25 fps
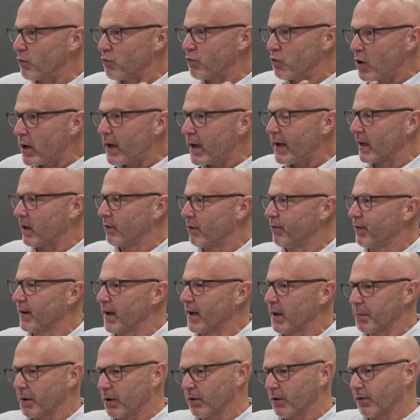really
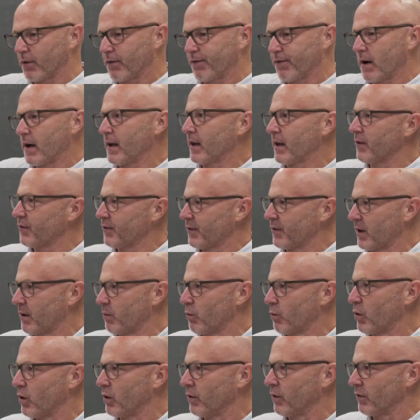conflict, because the finance
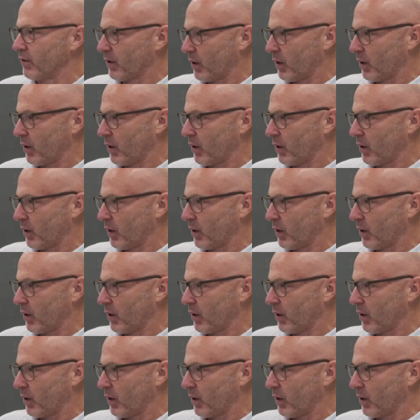team want